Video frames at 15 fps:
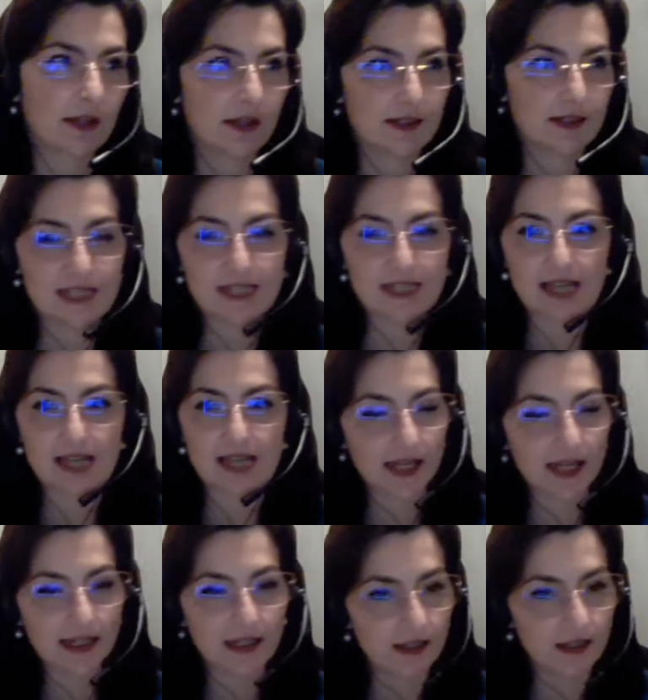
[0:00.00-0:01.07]

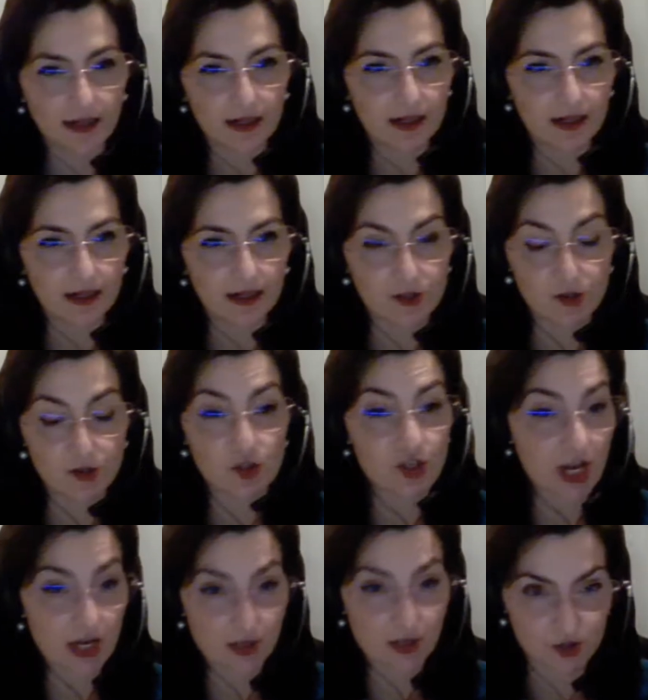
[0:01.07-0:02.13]
designing a
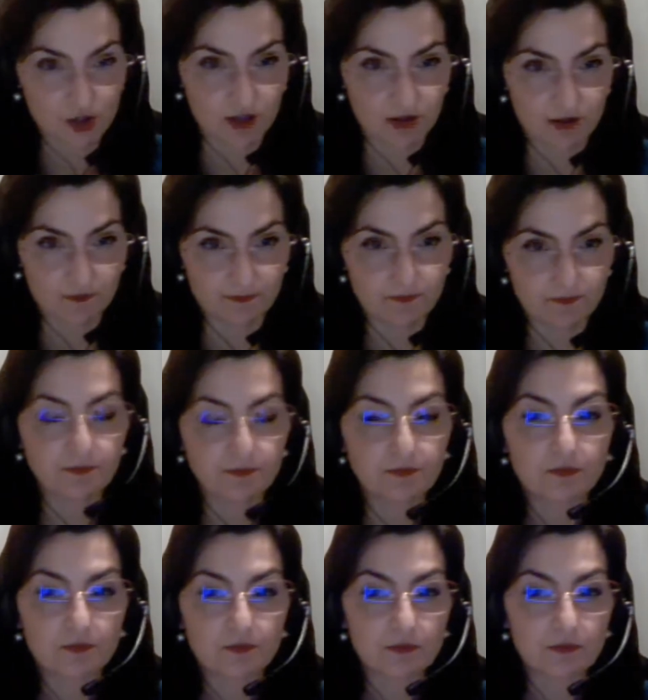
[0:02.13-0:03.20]
suggestion
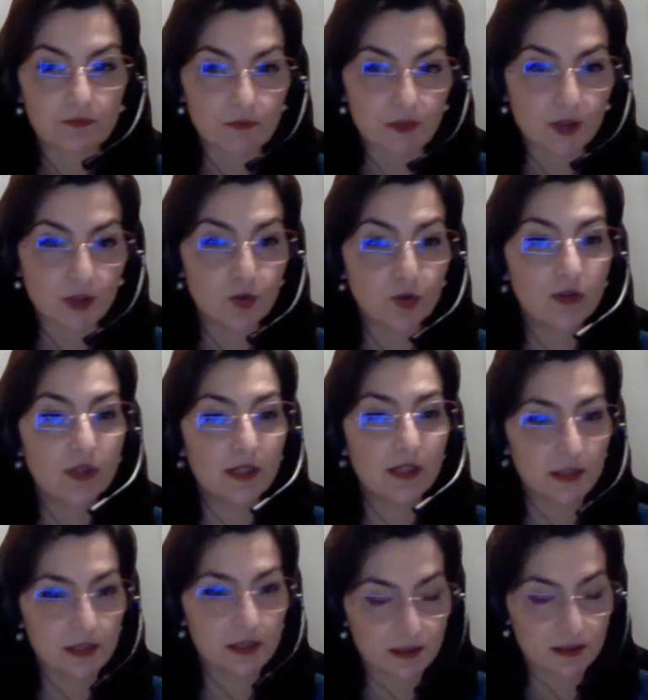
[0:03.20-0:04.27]
to the
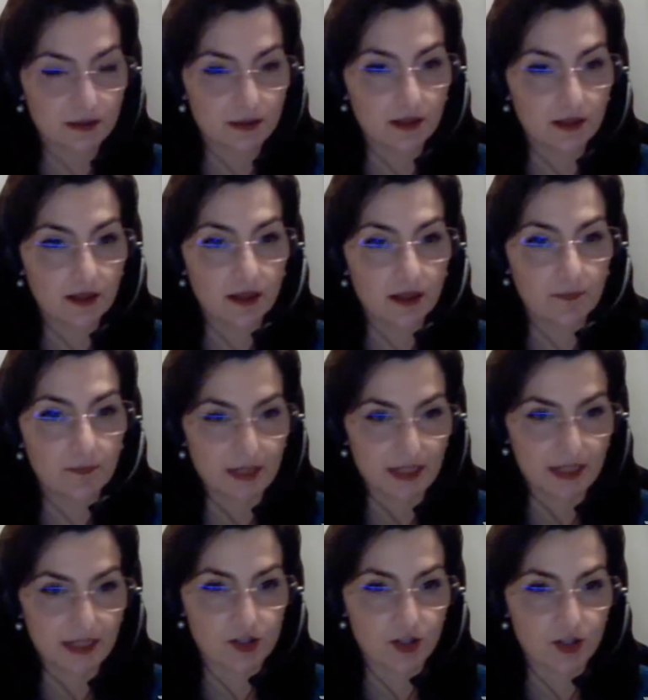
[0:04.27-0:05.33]
Indian
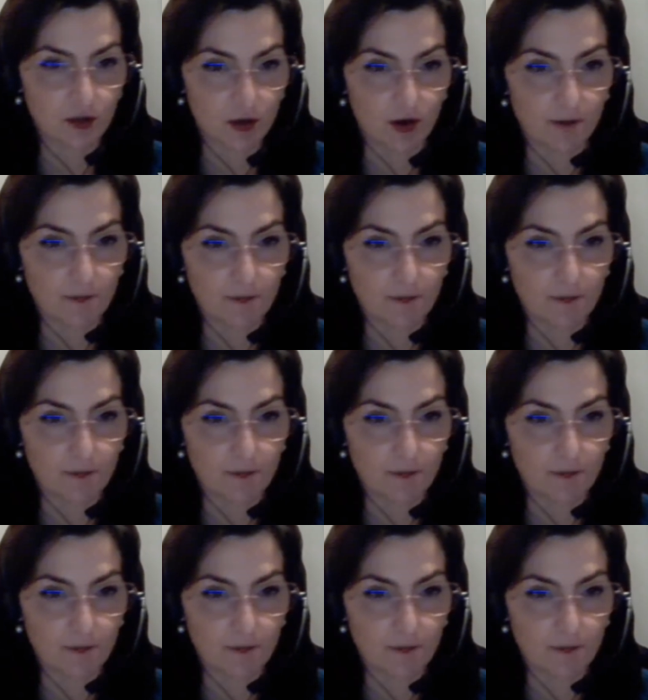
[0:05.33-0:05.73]
mediation law.